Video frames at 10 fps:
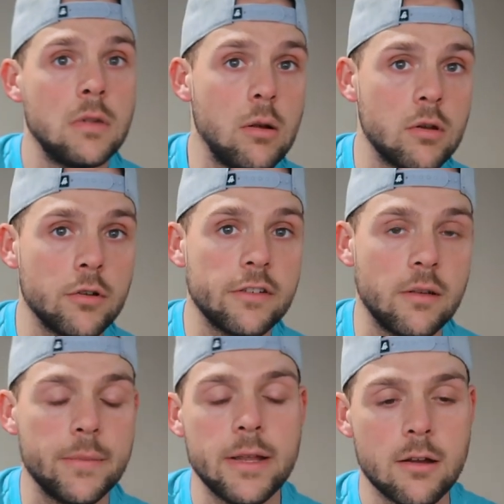I want to learn
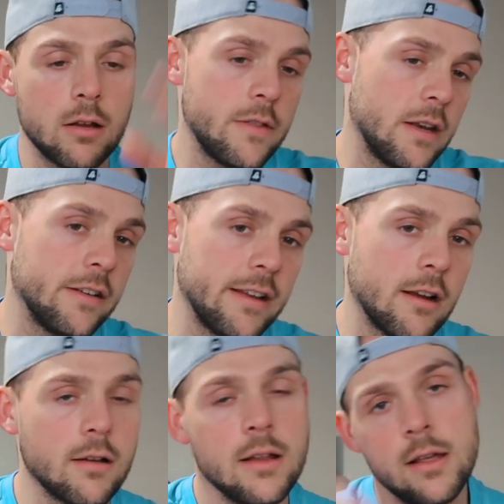something here, then it's
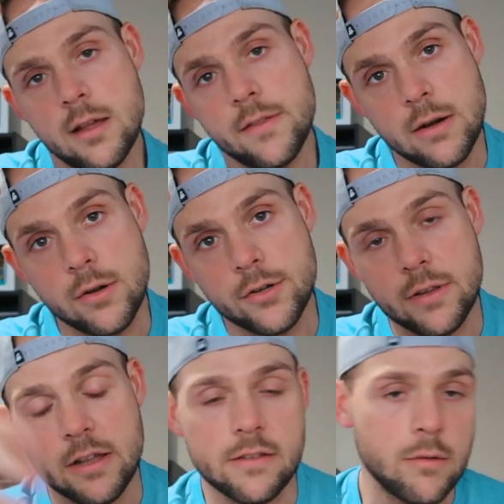here, then I want to do
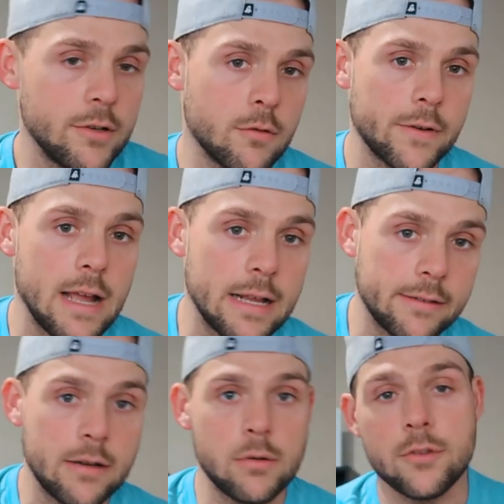this, then I want to do React,
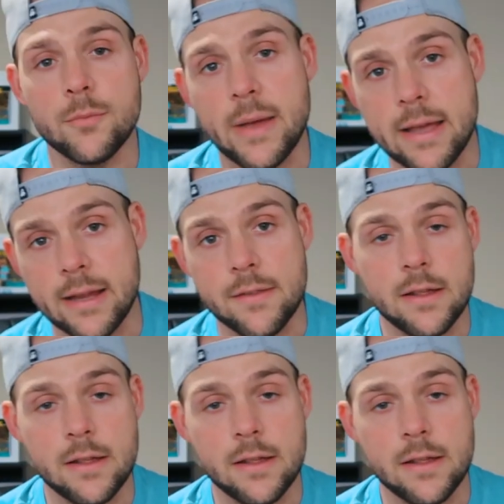then I want to do backend,